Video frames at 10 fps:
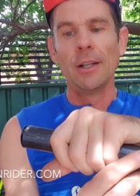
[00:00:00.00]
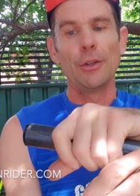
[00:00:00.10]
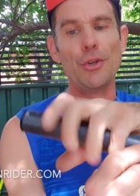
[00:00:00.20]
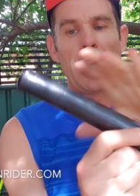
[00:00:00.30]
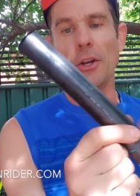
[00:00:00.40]

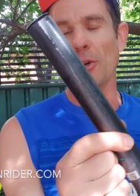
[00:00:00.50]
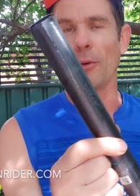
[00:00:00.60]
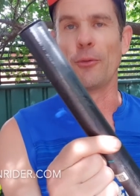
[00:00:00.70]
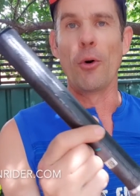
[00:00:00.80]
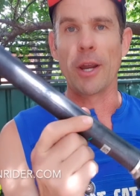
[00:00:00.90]
you need to drop the
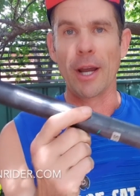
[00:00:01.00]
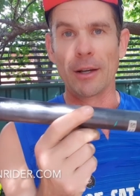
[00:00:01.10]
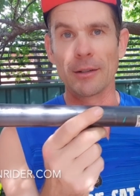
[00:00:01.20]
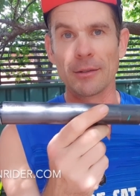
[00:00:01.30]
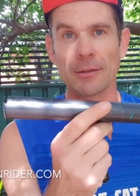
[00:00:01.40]
fork out.
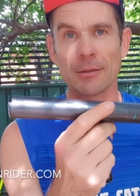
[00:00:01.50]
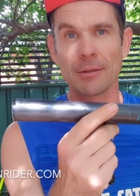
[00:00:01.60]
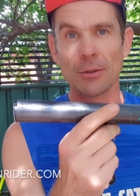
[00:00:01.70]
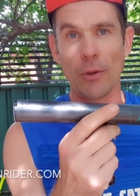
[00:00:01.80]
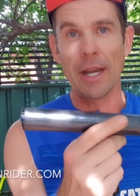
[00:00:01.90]

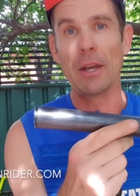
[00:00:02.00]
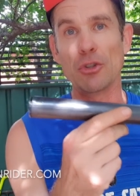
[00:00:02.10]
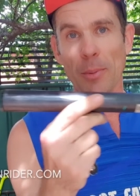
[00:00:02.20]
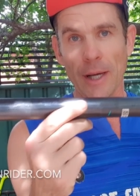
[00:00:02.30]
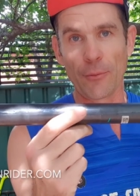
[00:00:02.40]
Or they need to
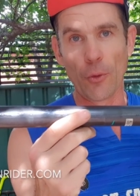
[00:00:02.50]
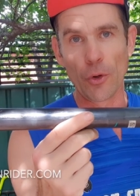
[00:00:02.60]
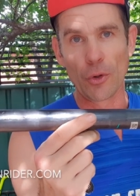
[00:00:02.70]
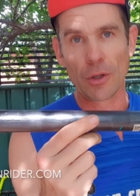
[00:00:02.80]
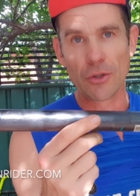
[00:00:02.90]
drop it out for
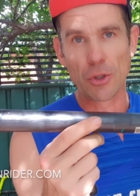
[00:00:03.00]
you because you're